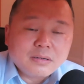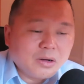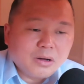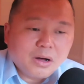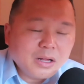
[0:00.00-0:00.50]

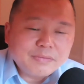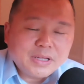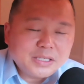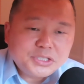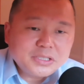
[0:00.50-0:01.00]
all of
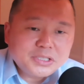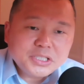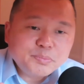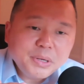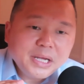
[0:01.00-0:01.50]
that just
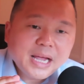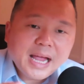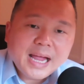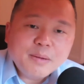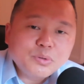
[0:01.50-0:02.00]
just being
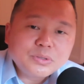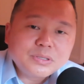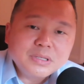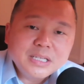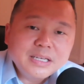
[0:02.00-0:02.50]
able to
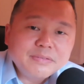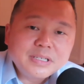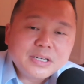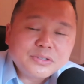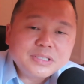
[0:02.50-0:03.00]
live
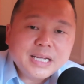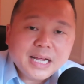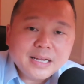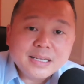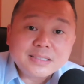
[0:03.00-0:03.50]
another
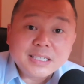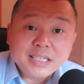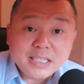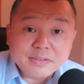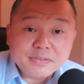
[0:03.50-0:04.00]
day is a
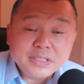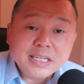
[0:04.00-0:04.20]
gift